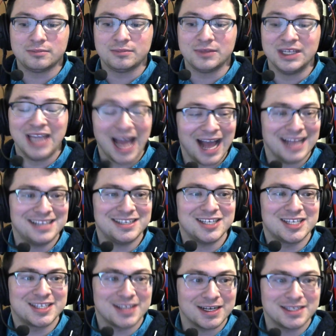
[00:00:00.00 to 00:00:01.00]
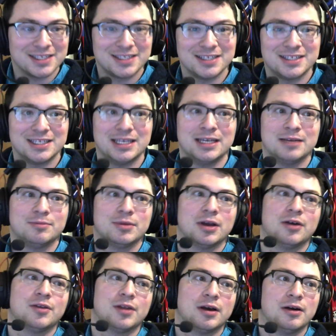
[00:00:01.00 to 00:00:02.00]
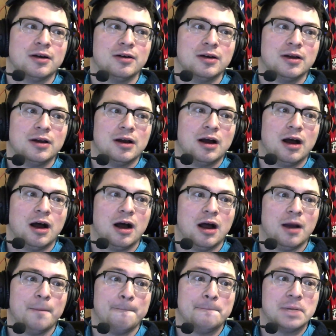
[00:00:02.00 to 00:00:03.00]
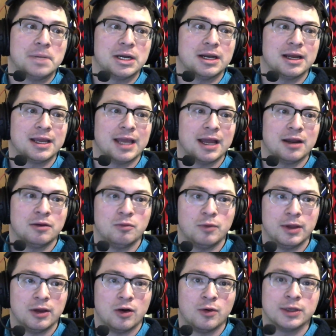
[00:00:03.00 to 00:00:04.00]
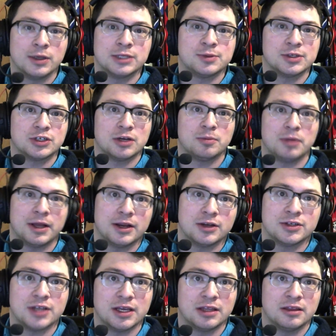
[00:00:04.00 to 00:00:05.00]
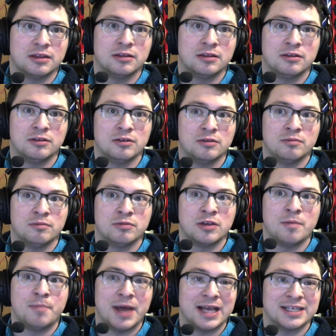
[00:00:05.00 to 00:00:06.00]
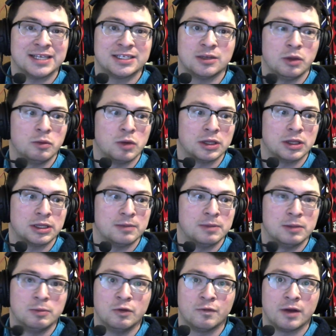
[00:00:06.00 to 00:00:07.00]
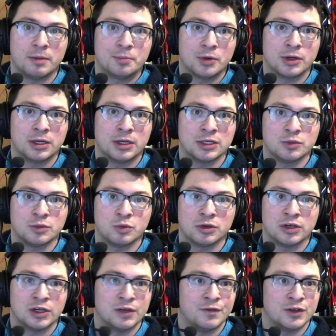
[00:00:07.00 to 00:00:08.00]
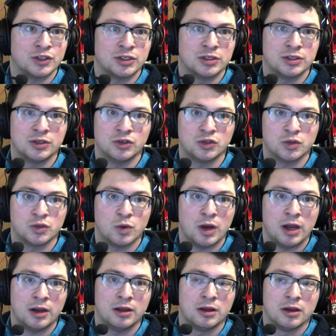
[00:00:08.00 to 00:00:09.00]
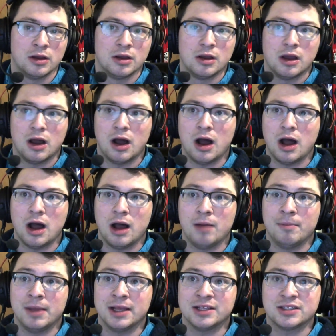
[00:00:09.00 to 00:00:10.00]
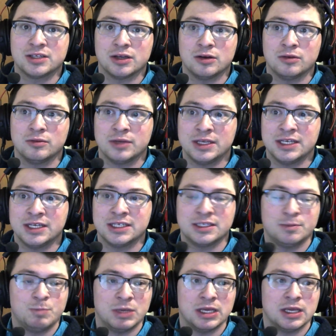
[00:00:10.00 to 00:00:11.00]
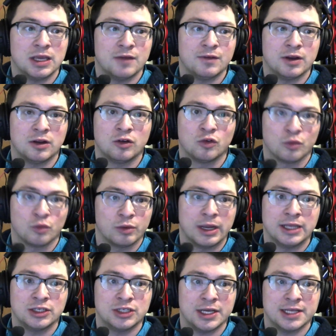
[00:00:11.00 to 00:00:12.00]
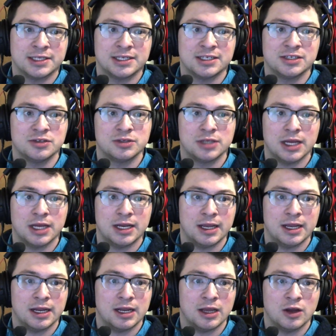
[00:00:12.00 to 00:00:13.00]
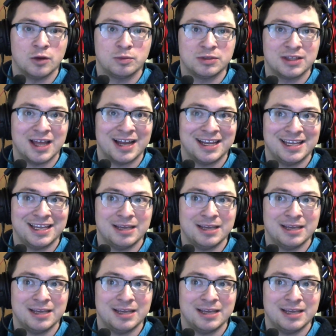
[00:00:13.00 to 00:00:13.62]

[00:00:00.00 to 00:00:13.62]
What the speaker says: yeah, it just sucks to see him go though. But again, we always wish our players like the best, and we want them to move upward because we're a Division Two squad. And so he's being given a great chance, as you said, and I hope that he